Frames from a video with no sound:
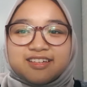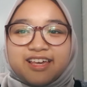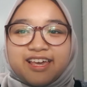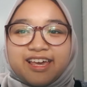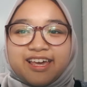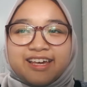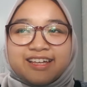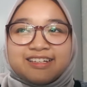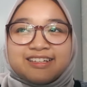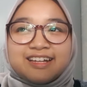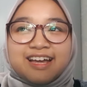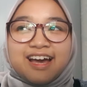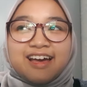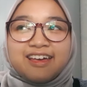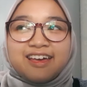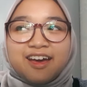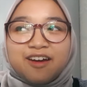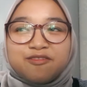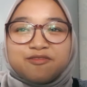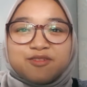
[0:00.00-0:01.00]
And I
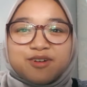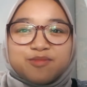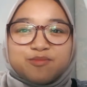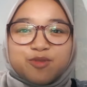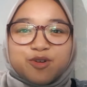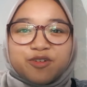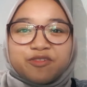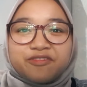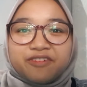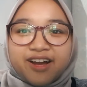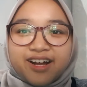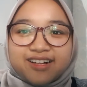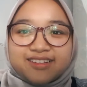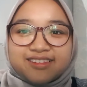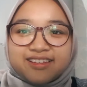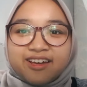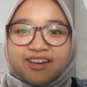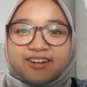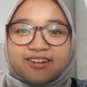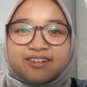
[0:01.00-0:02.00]
have one more fact
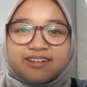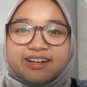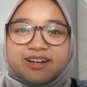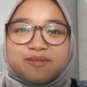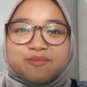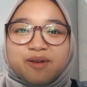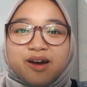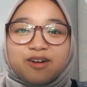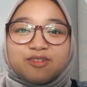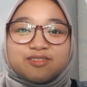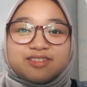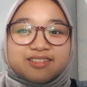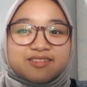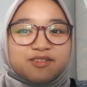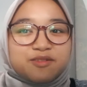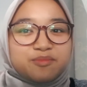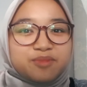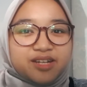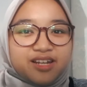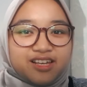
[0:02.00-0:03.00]
there about
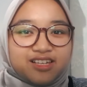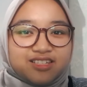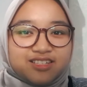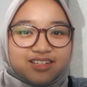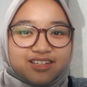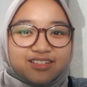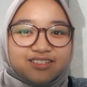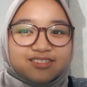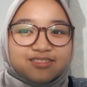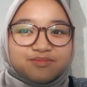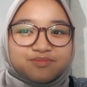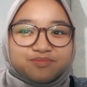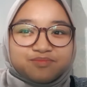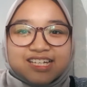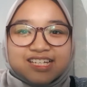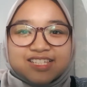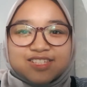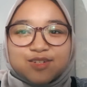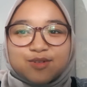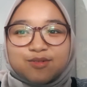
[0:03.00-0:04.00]
discrimination.
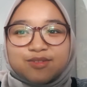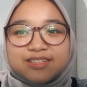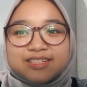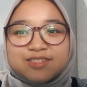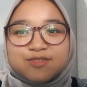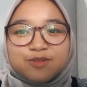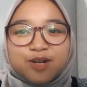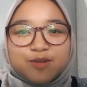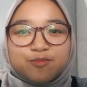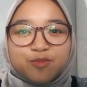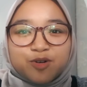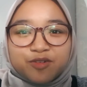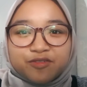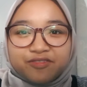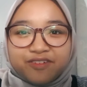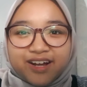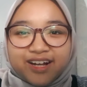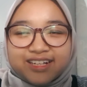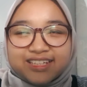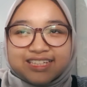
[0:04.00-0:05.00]
So this one more
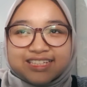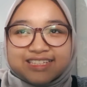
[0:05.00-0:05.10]
fact